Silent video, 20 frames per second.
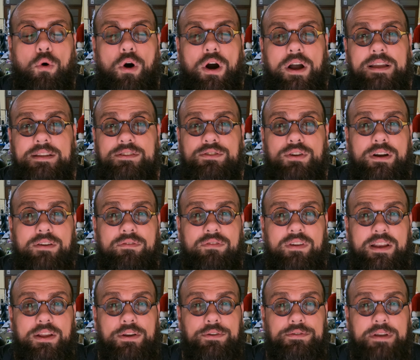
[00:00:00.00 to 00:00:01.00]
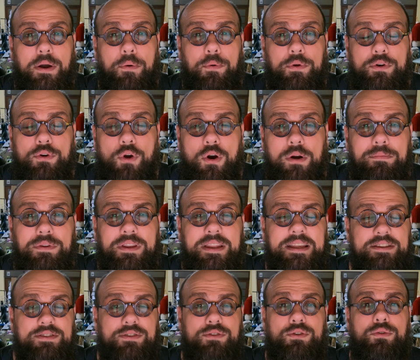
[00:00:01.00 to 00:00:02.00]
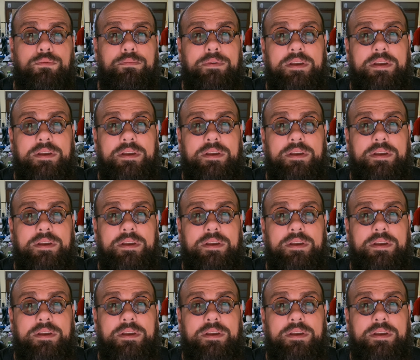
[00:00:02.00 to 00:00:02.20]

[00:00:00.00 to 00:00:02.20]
walk and talk videos I would normally do,